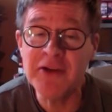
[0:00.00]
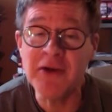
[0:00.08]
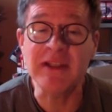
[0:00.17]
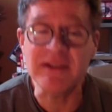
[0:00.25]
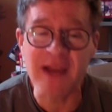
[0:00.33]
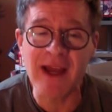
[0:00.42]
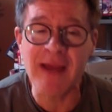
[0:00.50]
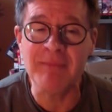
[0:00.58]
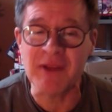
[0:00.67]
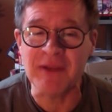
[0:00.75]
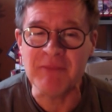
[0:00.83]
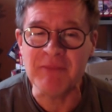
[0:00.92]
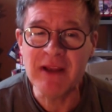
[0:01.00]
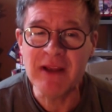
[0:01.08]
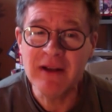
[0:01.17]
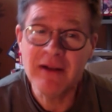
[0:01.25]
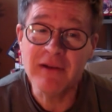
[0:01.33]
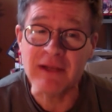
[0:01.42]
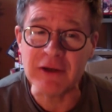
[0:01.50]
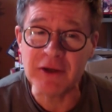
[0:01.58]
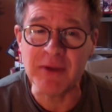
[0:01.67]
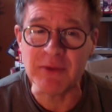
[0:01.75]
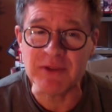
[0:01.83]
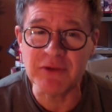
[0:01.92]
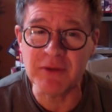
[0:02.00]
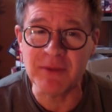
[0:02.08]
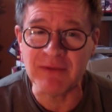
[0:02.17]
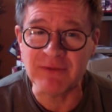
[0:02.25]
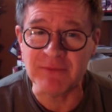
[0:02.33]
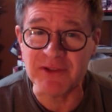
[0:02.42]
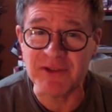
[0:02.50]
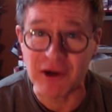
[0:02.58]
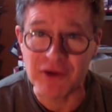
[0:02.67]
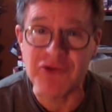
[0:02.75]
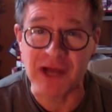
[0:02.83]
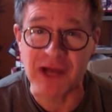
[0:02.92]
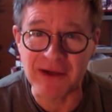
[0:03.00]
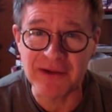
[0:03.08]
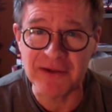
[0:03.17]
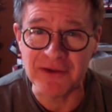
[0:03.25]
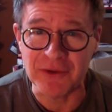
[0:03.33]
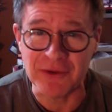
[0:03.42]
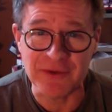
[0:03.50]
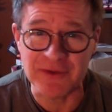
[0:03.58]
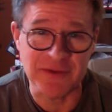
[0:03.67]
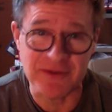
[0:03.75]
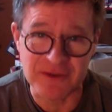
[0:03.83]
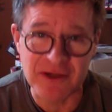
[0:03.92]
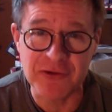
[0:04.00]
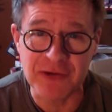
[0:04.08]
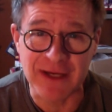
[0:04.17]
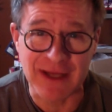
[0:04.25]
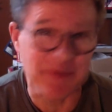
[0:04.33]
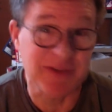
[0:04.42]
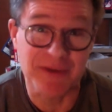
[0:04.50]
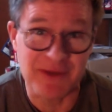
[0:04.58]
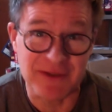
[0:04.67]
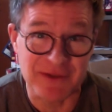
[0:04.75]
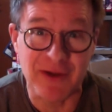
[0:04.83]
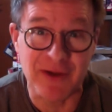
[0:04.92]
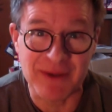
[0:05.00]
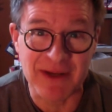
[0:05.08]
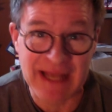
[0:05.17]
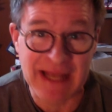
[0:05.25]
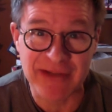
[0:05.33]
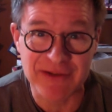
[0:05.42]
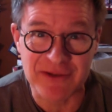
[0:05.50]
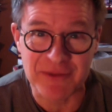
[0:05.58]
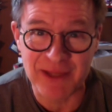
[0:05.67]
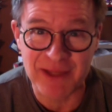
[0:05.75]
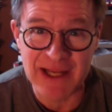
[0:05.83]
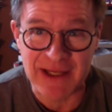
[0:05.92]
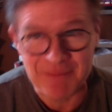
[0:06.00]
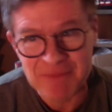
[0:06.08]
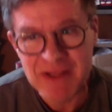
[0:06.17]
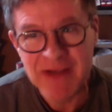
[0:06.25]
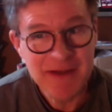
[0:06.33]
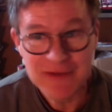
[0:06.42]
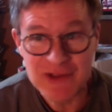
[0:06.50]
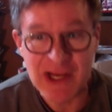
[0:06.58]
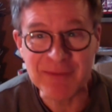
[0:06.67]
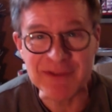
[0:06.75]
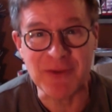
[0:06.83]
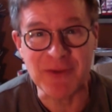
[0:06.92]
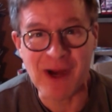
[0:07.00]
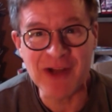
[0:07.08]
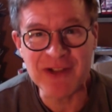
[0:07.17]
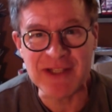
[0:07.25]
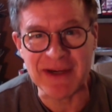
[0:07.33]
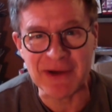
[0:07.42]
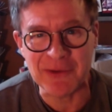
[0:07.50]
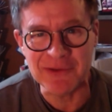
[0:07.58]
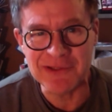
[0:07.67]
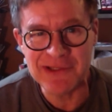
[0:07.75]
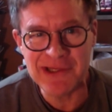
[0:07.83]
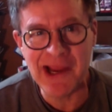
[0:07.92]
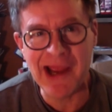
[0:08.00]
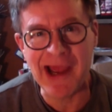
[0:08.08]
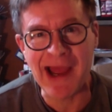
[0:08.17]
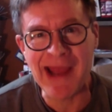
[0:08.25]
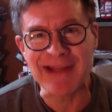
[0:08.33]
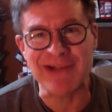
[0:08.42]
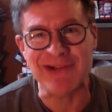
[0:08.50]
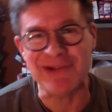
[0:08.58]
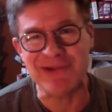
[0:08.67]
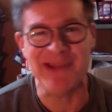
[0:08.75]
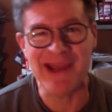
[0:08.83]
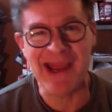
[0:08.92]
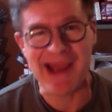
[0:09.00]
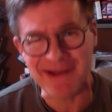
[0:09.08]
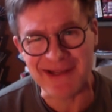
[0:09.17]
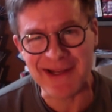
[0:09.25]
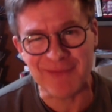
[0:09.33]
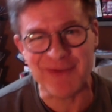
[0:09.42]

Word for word: know at the time that clearly Kirby was cribbing from Star Trek, you know, because there's a Star Trek episode that's all about a gangster planet. Jack must have watched that and go, yeah, I can do that. That'll